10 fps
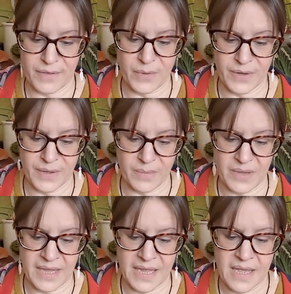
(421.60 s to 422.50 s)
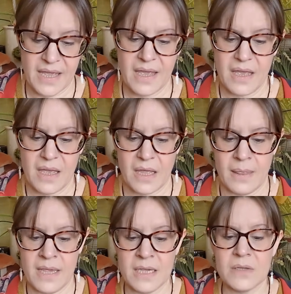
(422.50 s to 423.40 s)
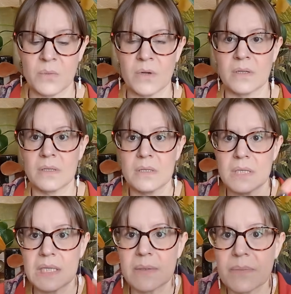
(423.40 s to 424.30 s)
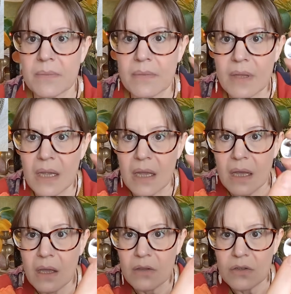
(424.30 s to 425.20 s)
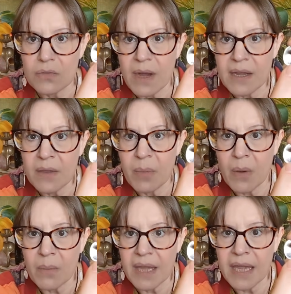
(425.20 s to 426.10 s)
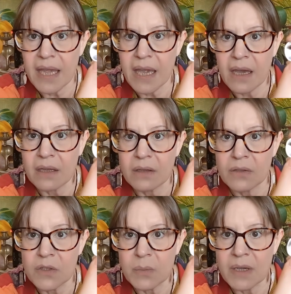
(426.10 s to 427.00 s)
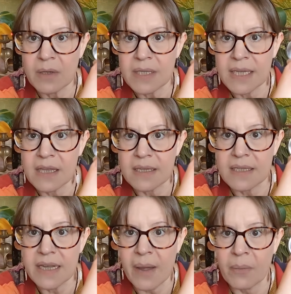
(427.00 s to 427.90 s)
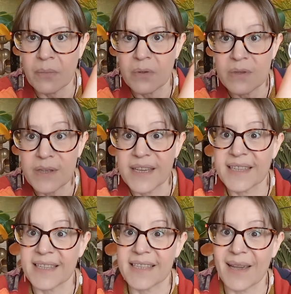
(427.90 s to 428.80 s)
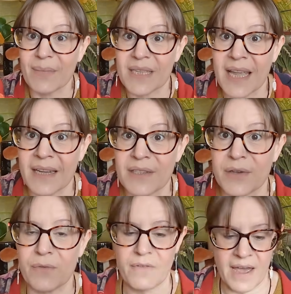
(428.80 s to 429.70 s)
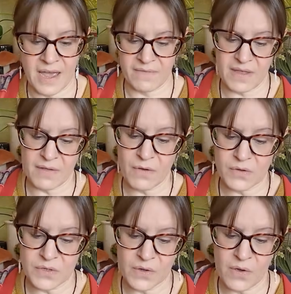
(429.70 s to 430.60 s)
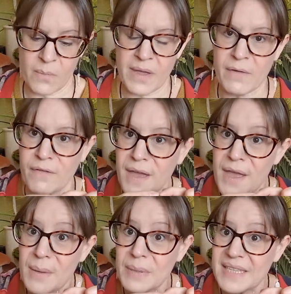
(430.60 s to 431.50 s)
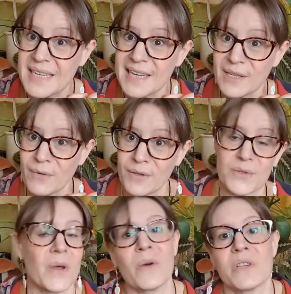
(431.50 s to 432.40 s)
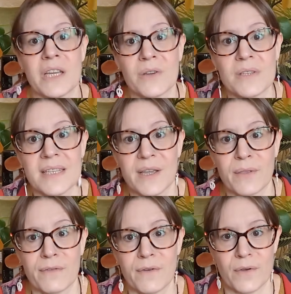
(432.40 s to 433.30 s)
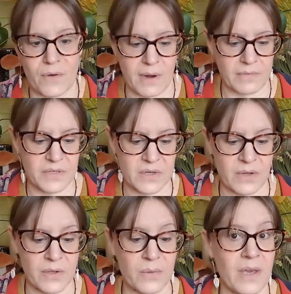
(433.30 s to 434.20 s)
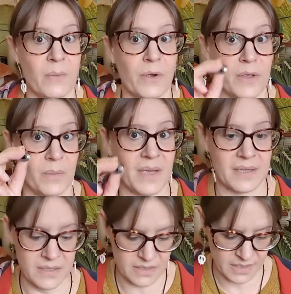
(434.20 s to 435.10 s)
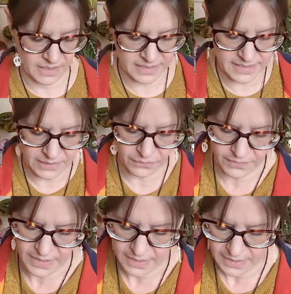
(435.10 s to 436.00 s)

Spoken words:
they were going to be. And these ones, just right at the bottom here, you'll just be able to see the stamp. So these are stamped 925, and they've also got a bit of patina on as well, which I could see on the photographs, so I knew they were going to be sterling silver.